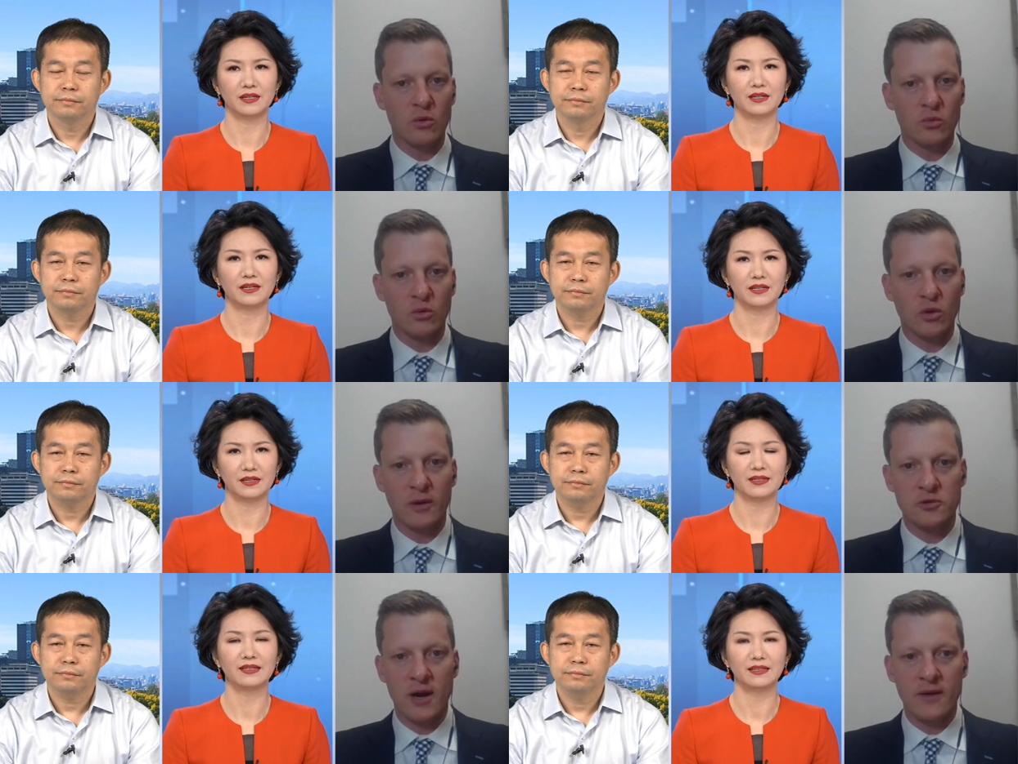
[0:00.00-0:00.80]
Speaker 1: will, will
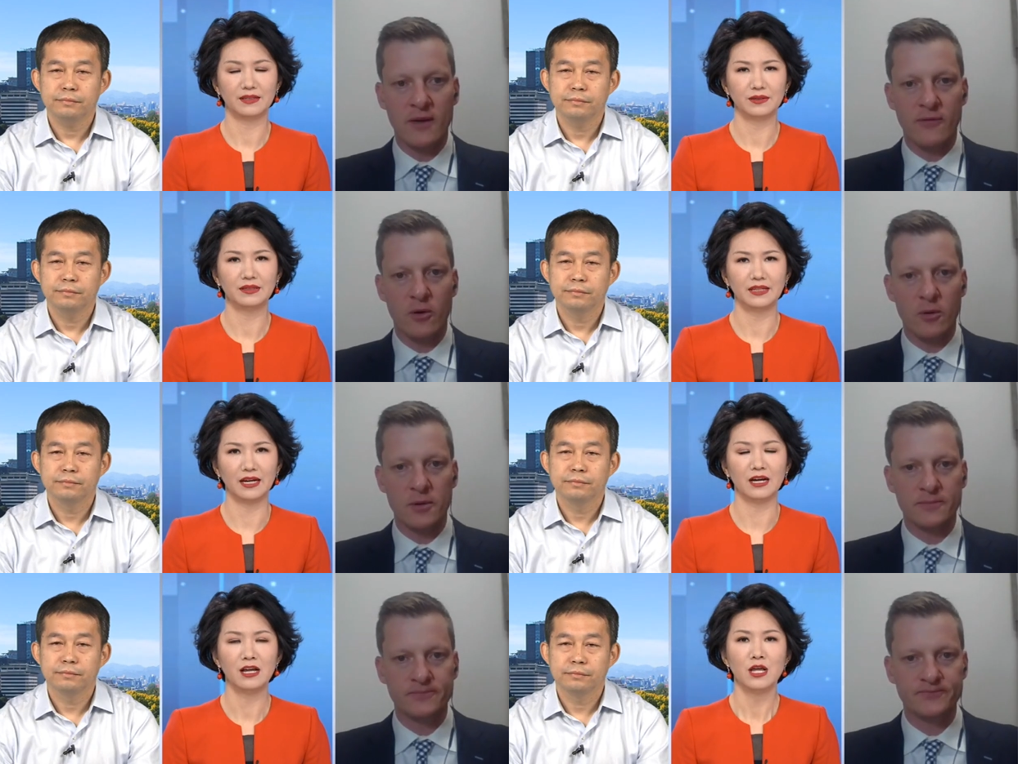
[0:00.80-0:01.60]
help drive that yeah.
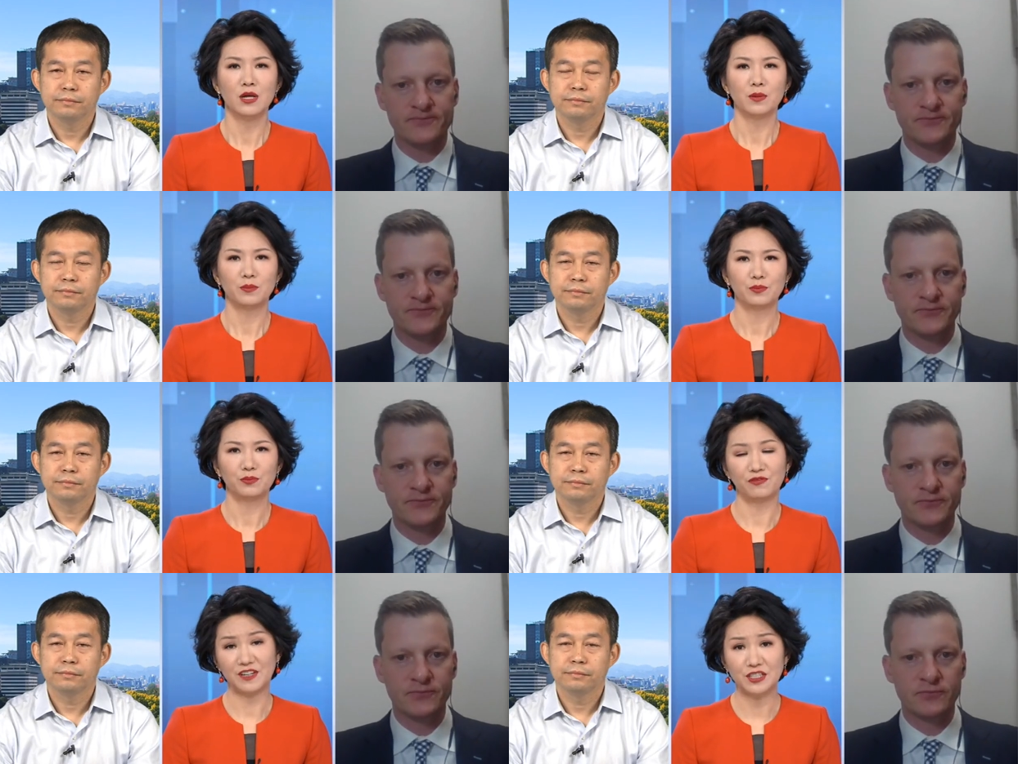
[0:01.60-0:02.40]
forward.
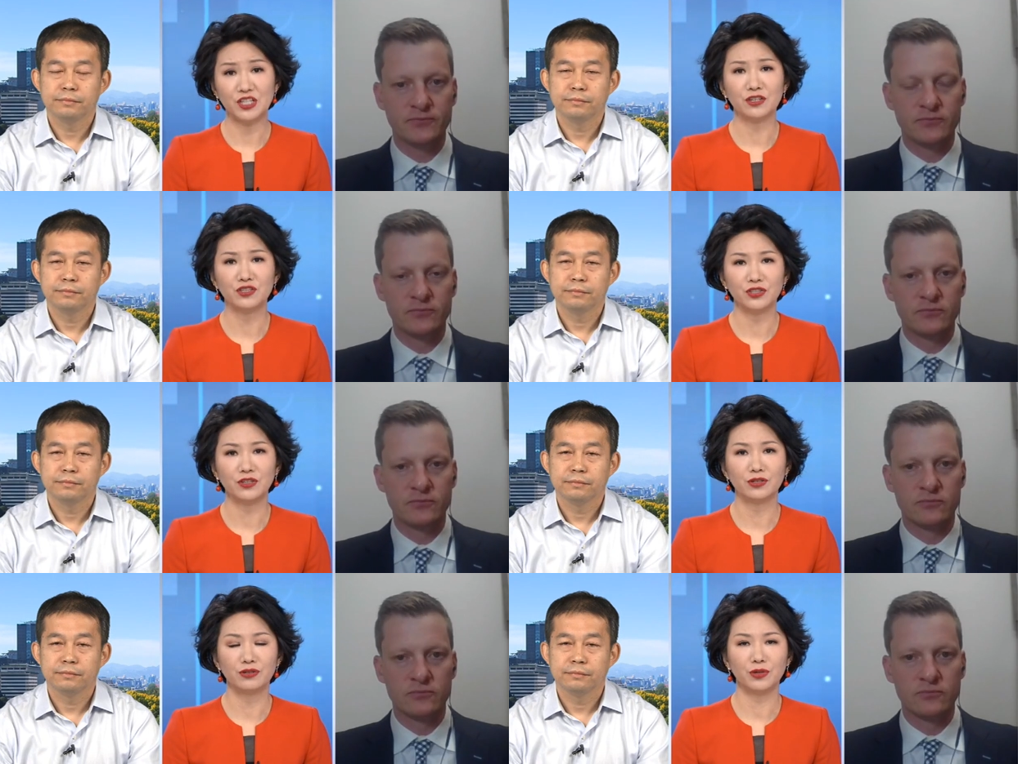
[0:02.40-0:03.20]
Speaker 2: Professor Teng, do you
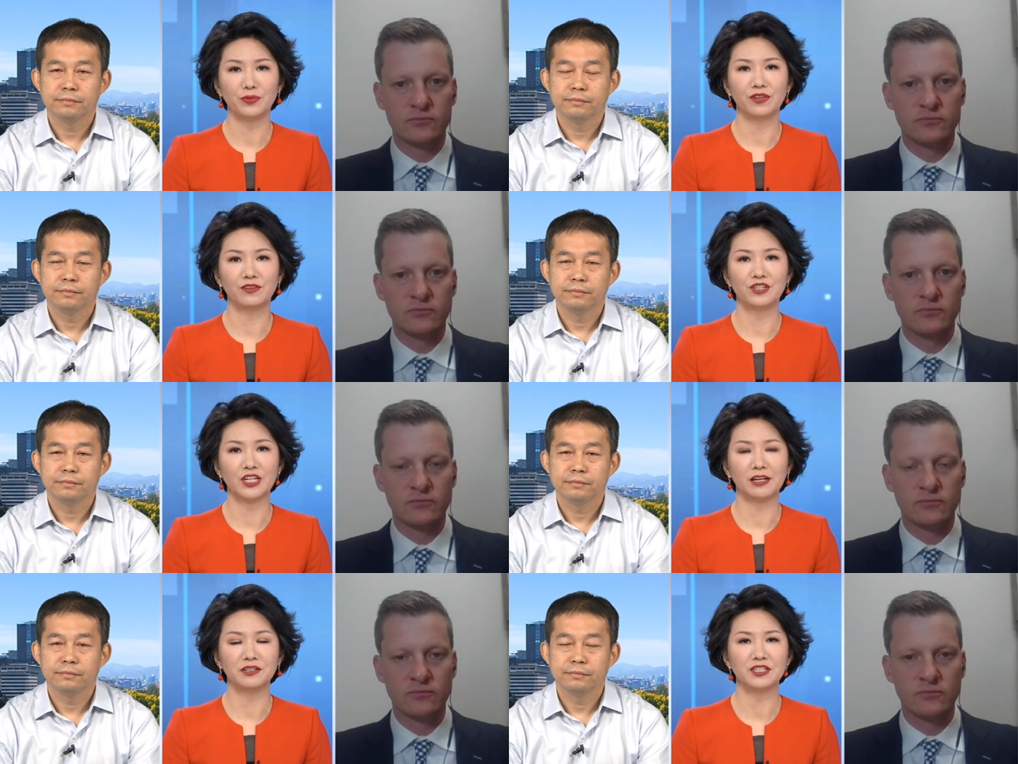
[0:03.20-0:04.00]
agree with the
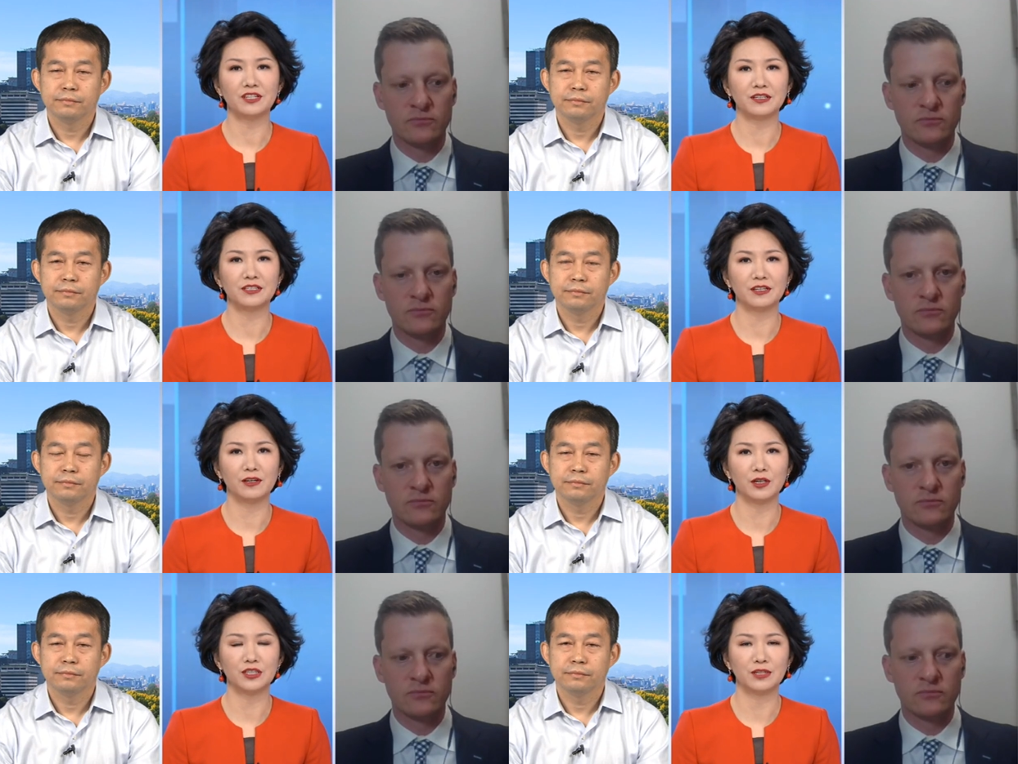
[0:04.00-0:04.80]
challenge that uh,
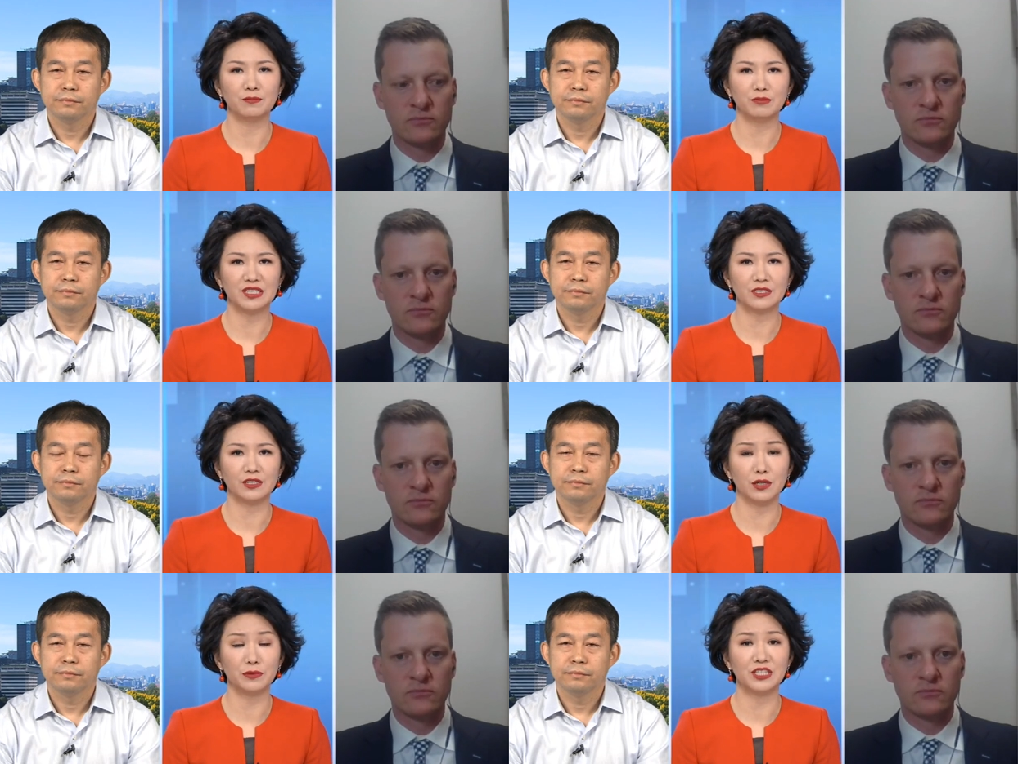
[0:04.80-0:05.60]
Mr.
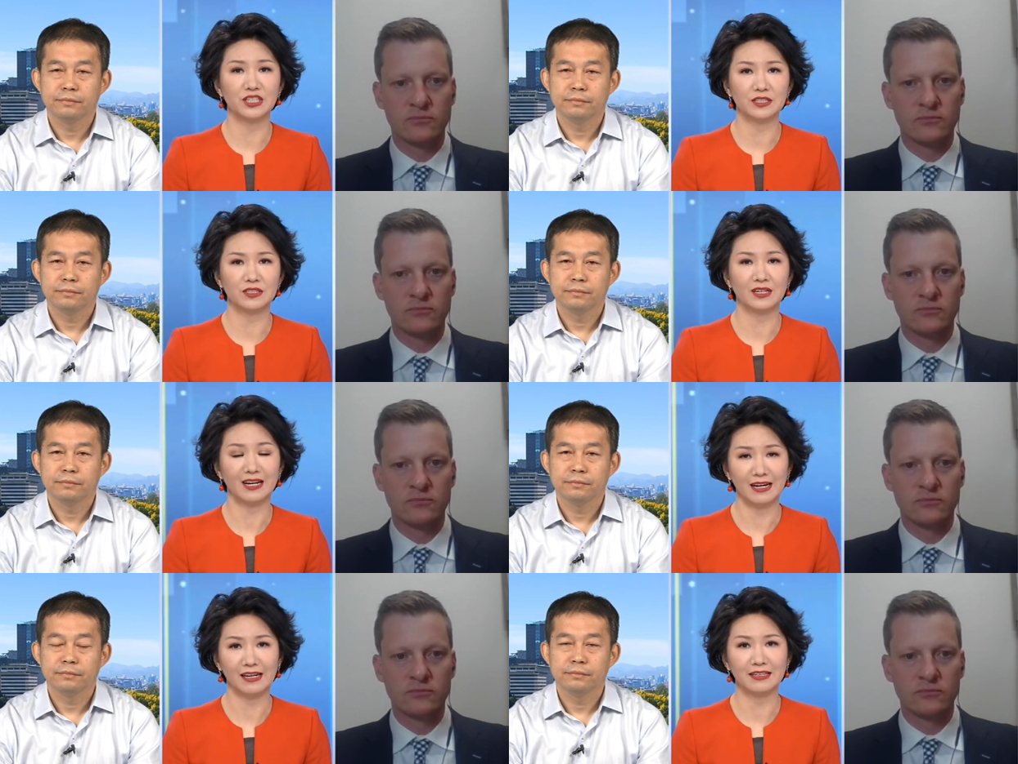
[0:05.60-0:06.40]
Ewing just
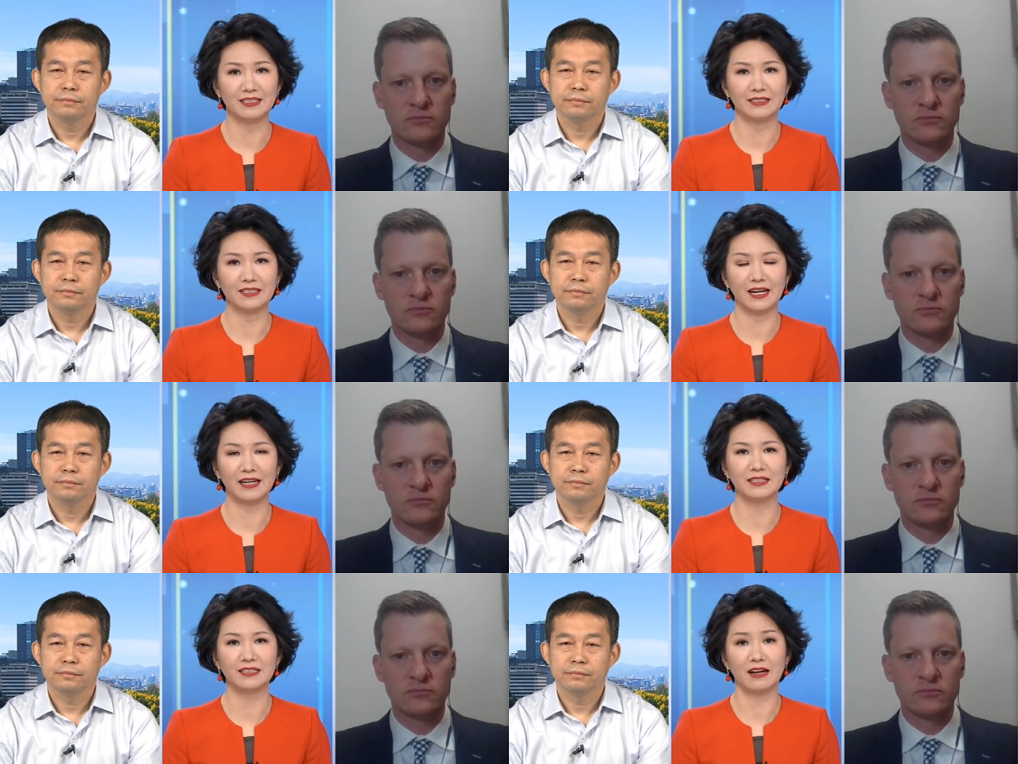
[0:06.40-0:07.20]
highlighted?
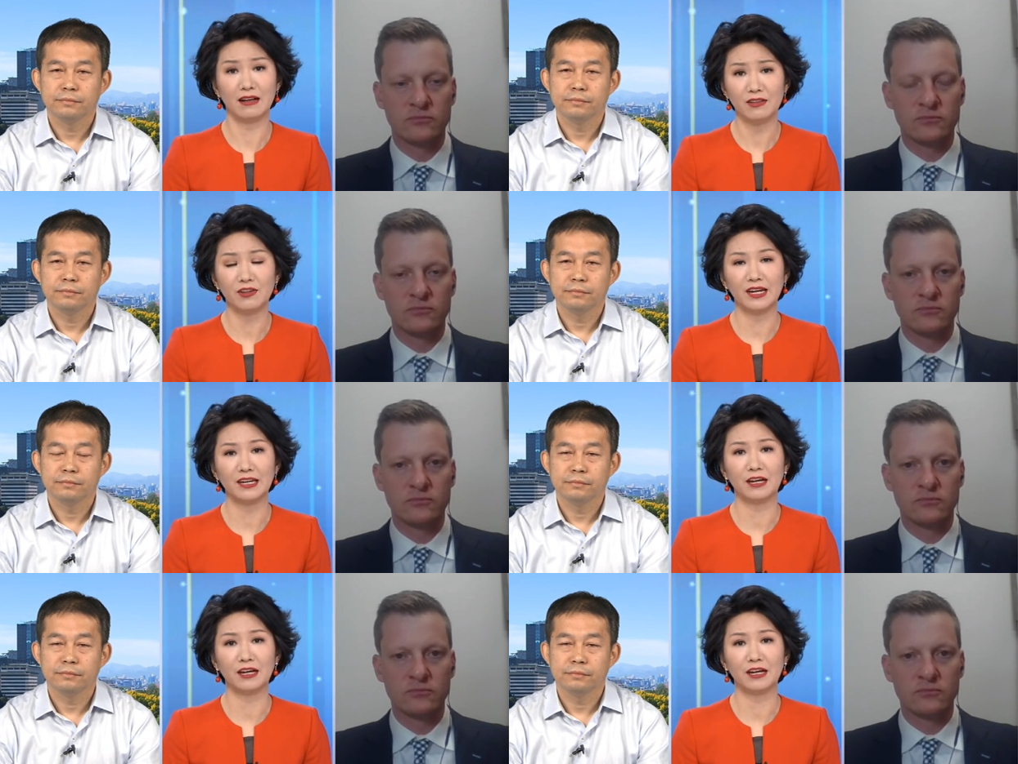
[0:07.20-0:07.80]
And are there any